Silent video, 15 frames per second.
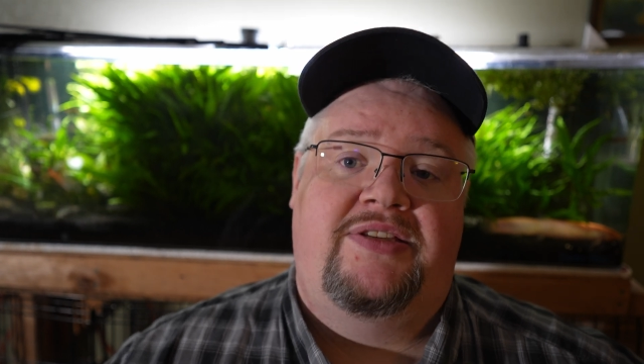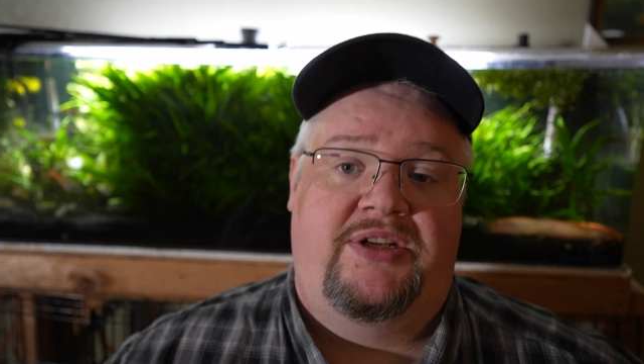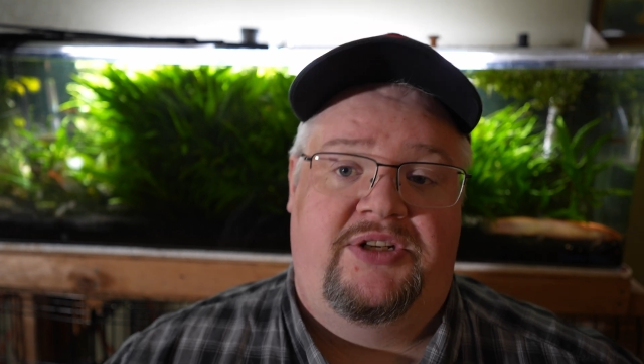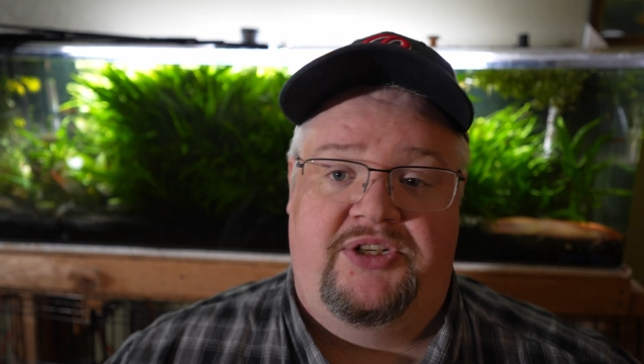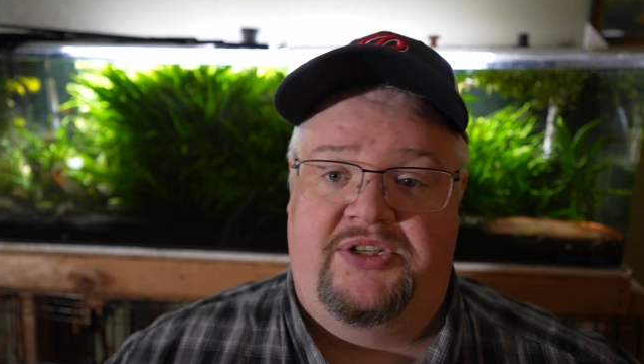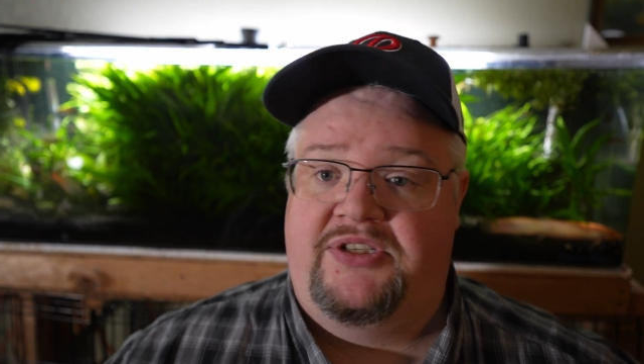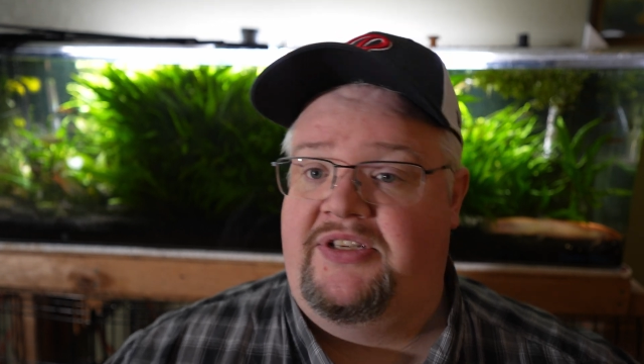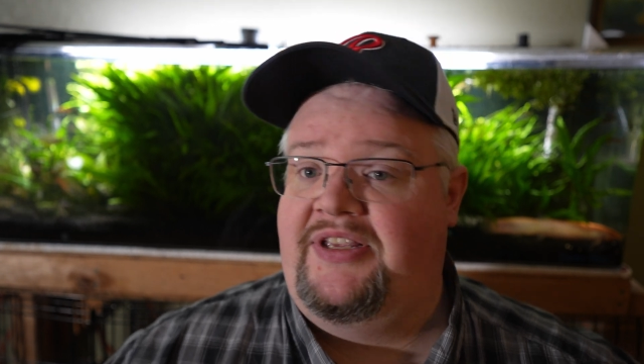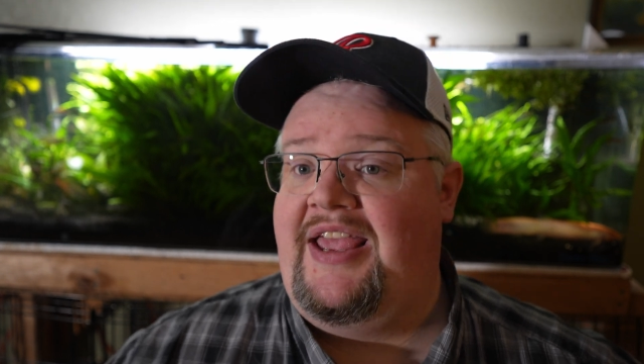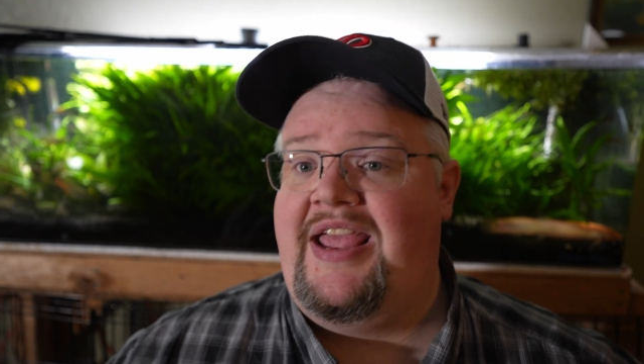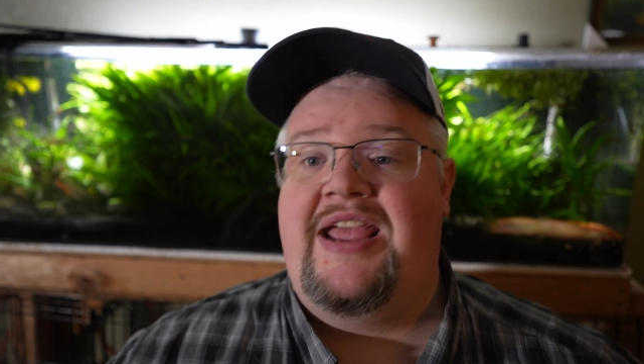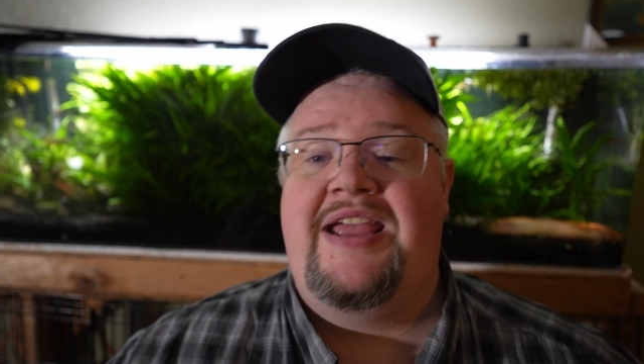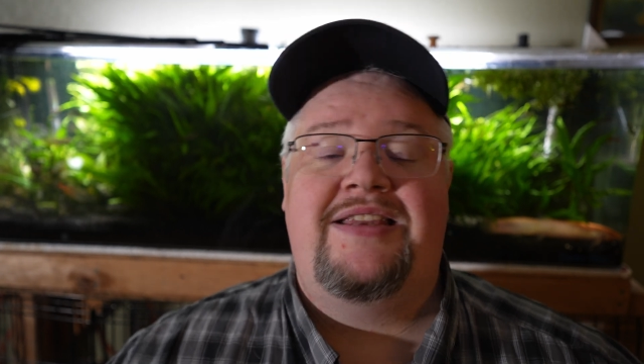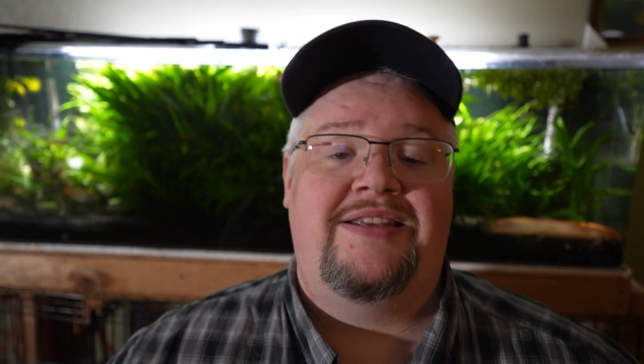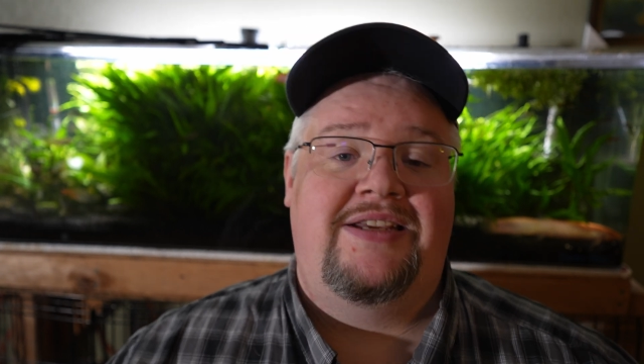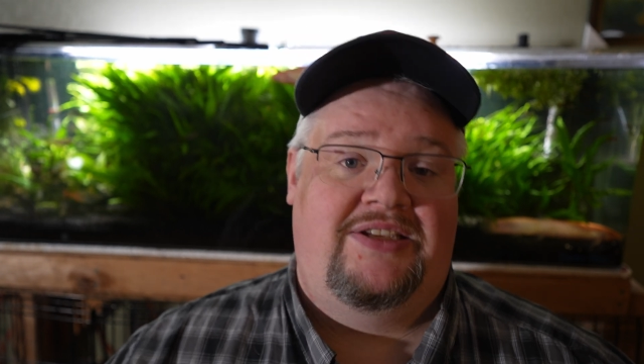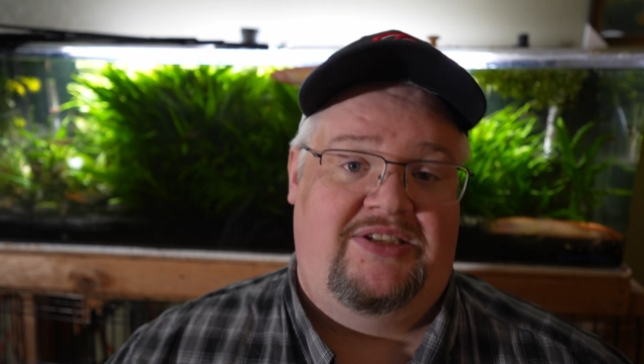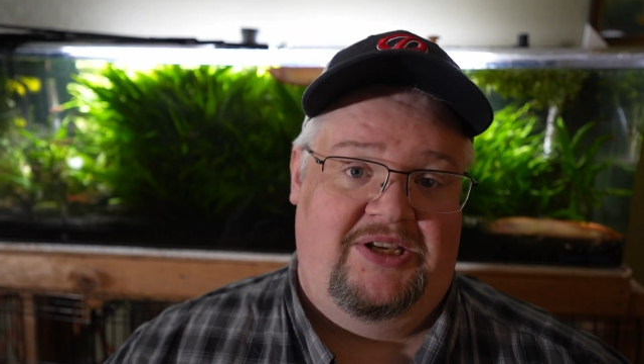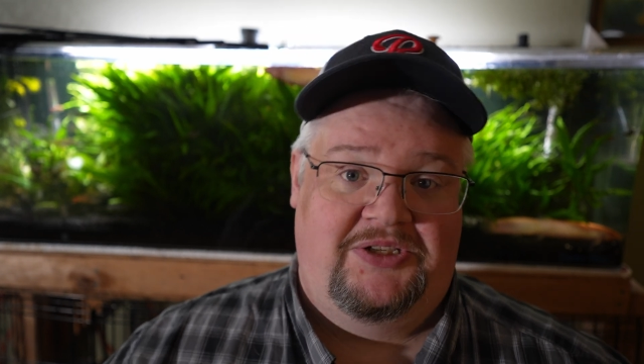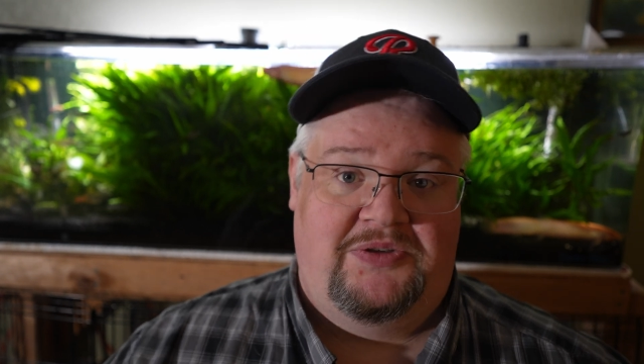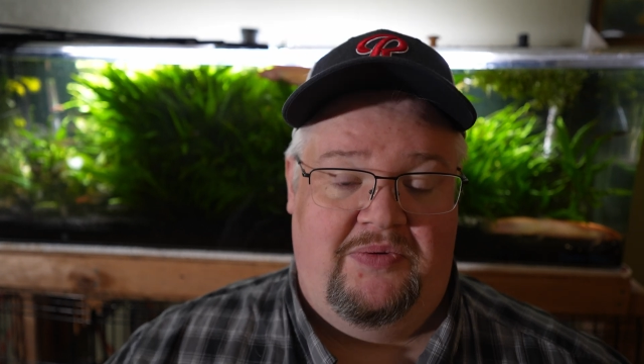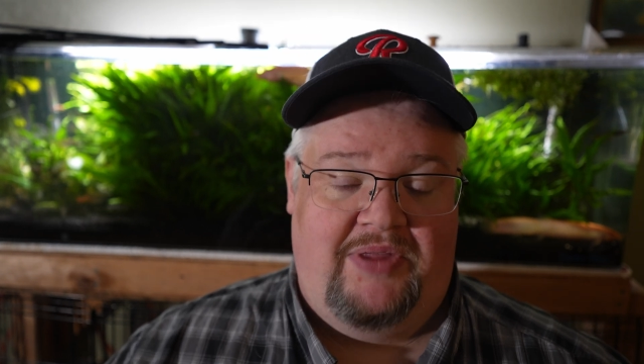that just can't
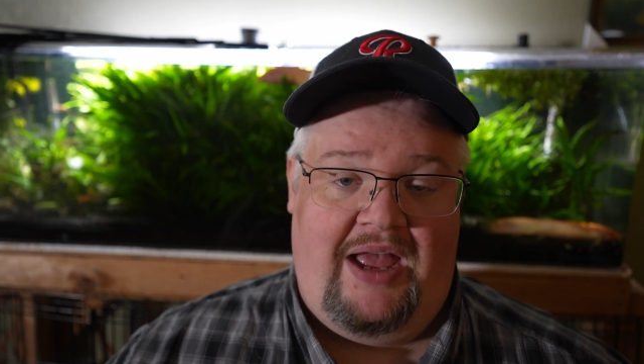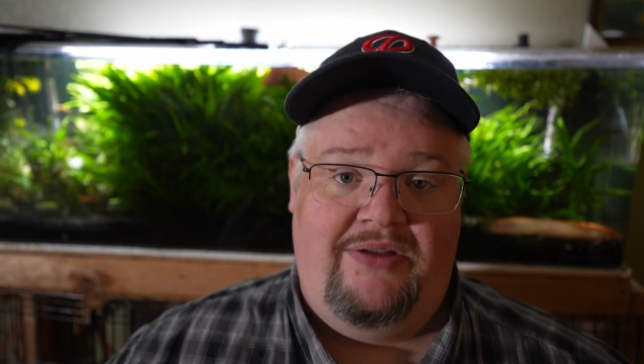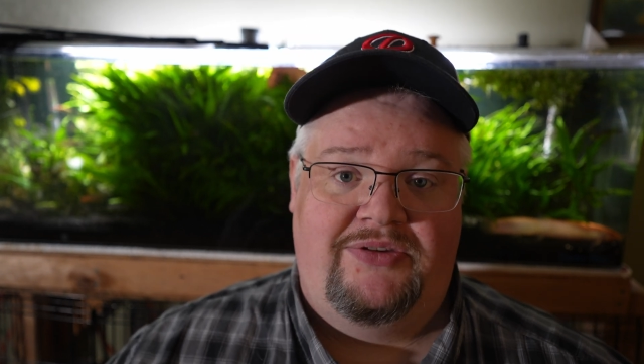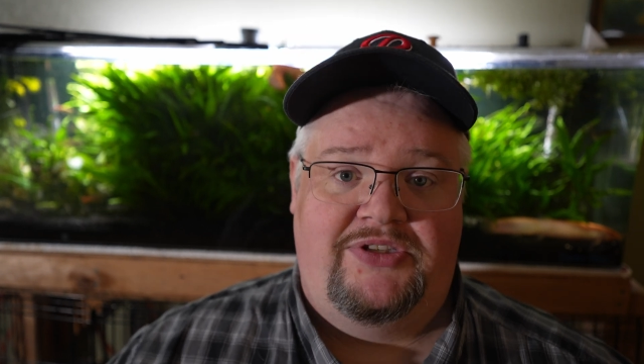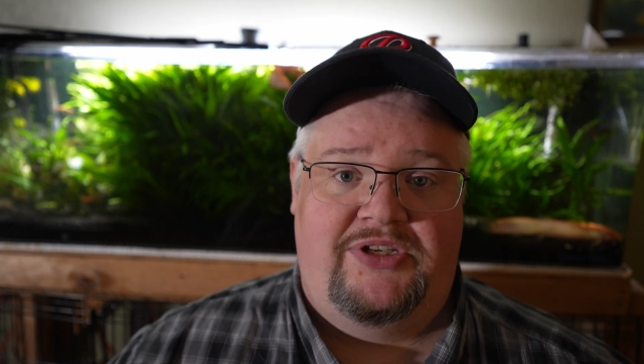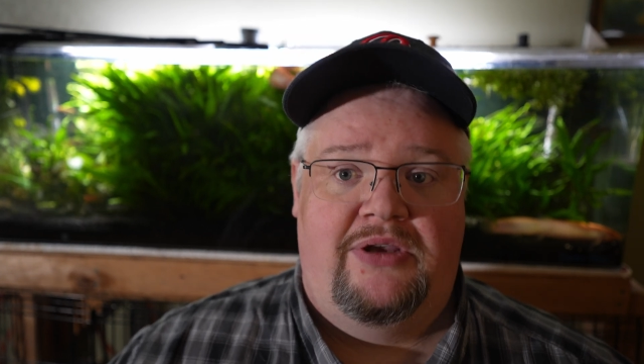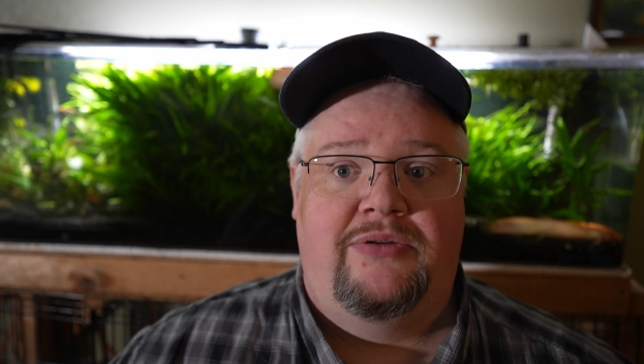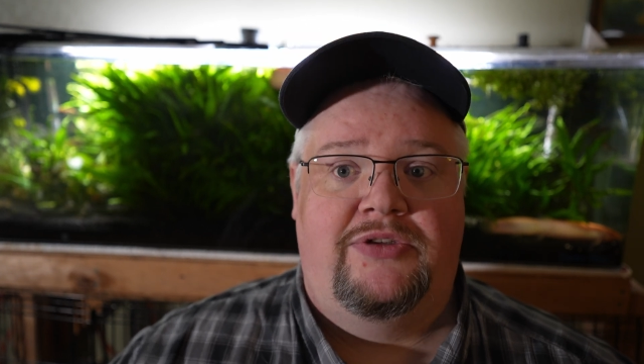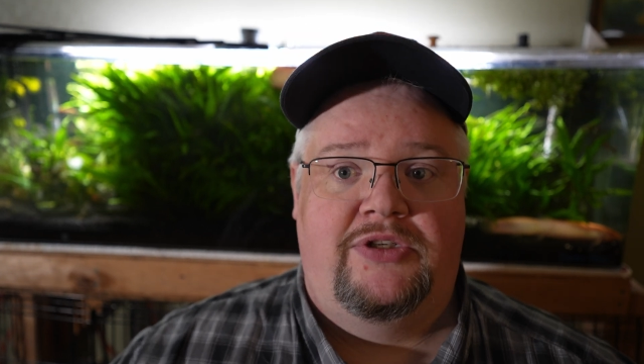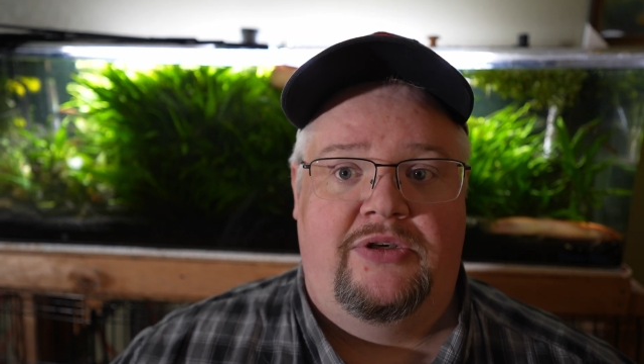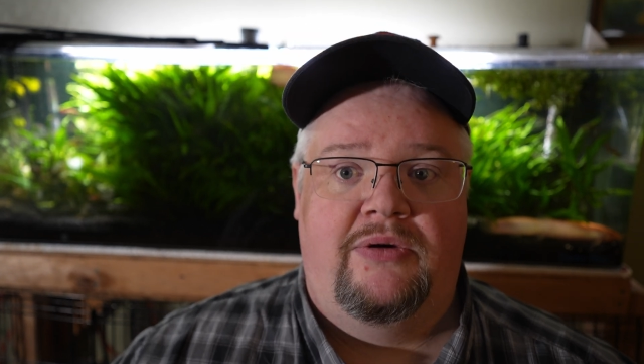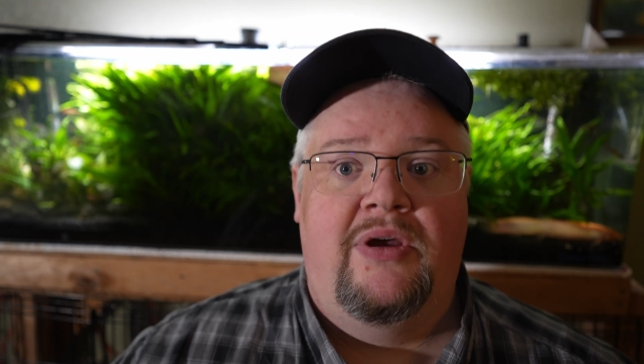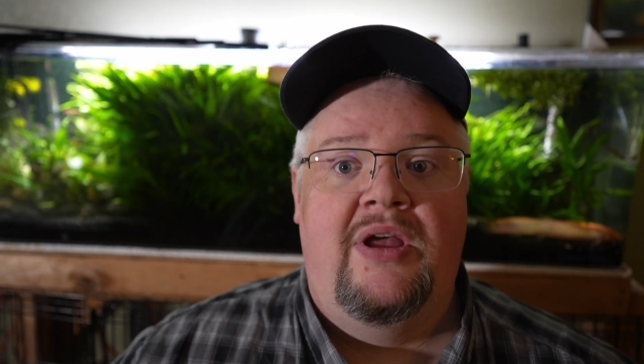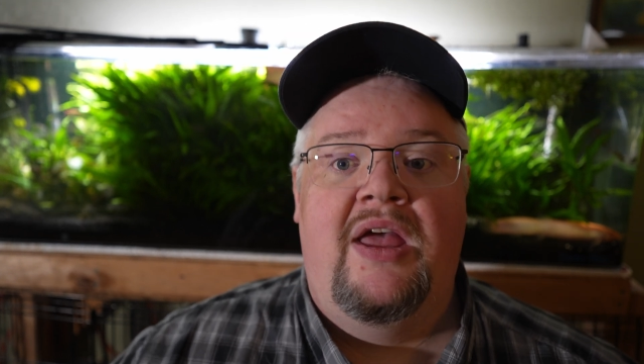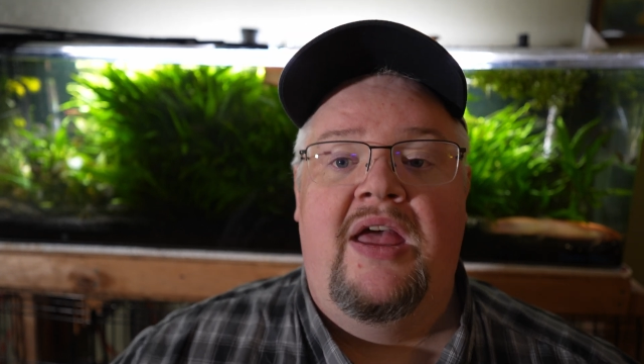exist without CO2